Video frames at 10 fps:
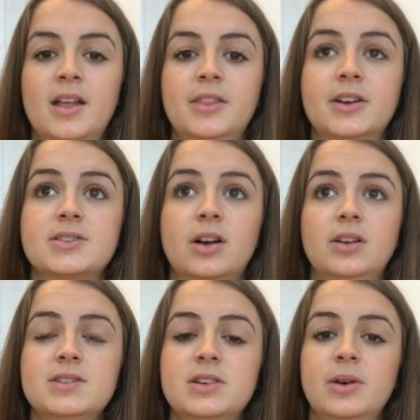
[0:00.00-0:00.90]
There is
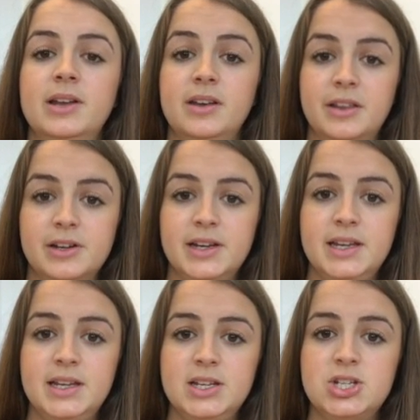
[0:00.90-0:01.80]
also another
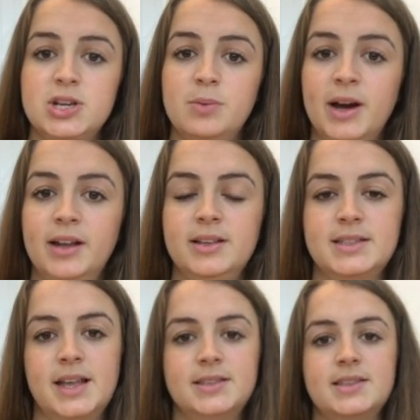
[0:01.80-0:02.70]
EEG wireless
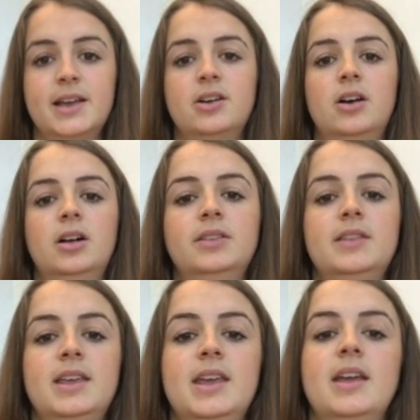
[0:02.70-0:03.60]
headset called
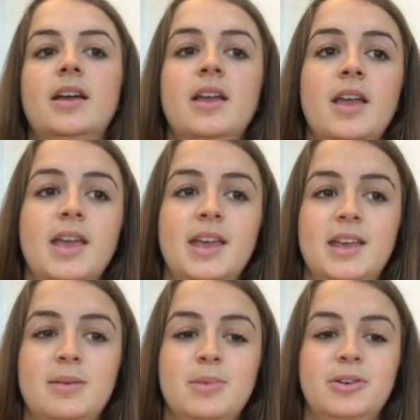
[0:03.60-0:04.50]
the
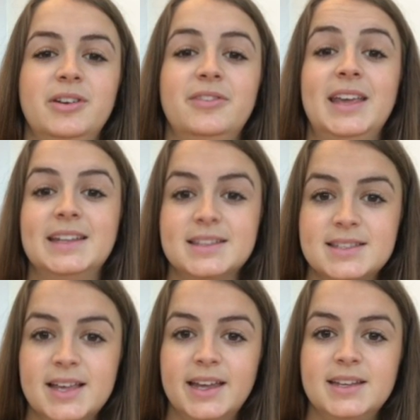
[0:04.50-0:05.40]
Emotive
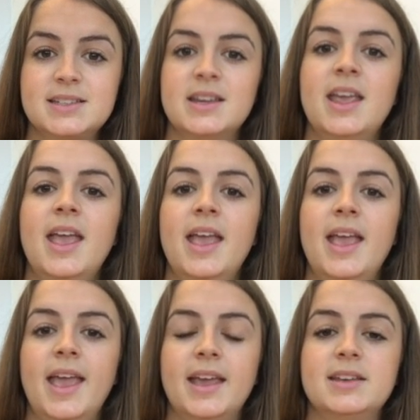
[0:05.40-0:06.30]
Insight,
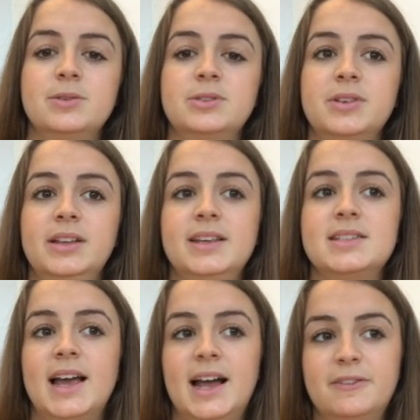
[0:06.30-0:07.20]
and it was
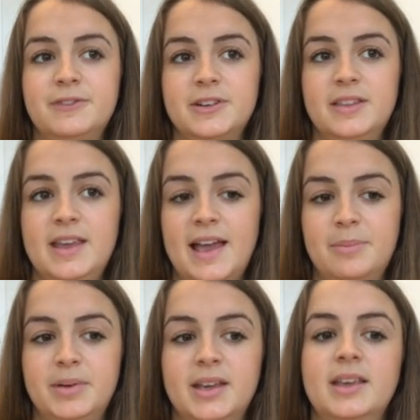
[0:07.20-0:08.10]
released after the
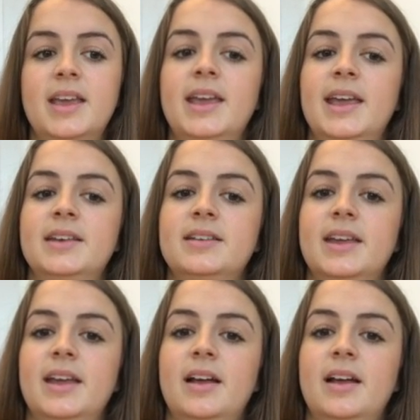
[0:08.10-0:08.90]
Epic, and